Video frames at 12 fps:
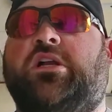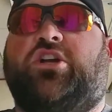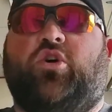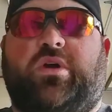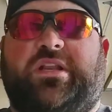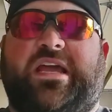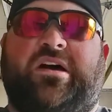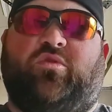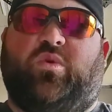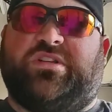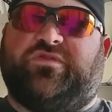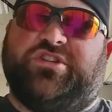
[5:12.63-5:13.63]
going down to
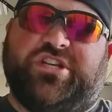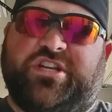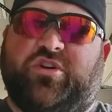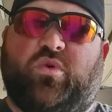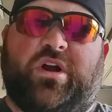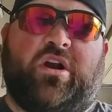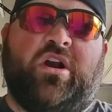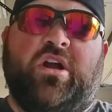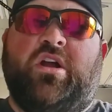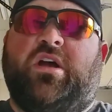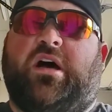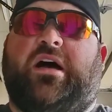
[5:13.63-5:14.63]
West Virginia where
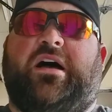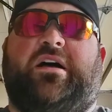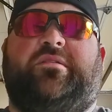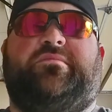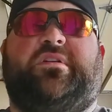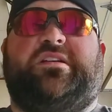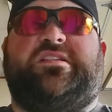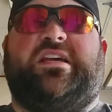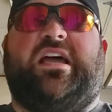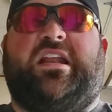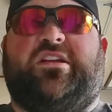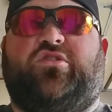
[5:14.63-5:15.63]
a
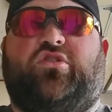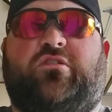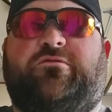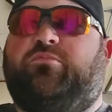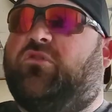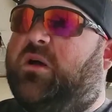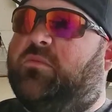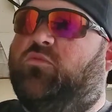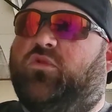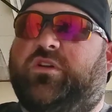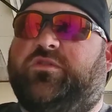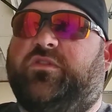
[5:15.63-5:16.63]
sciatic nerve problem
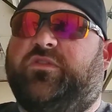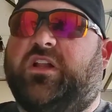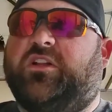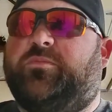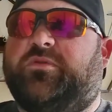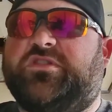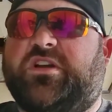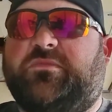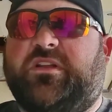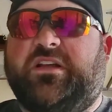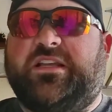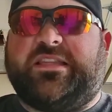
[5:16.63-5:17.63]
would have developed or
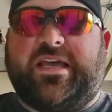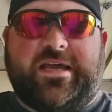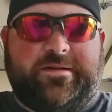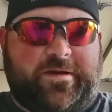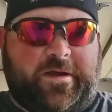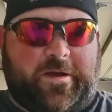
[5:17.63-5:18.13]
something like that.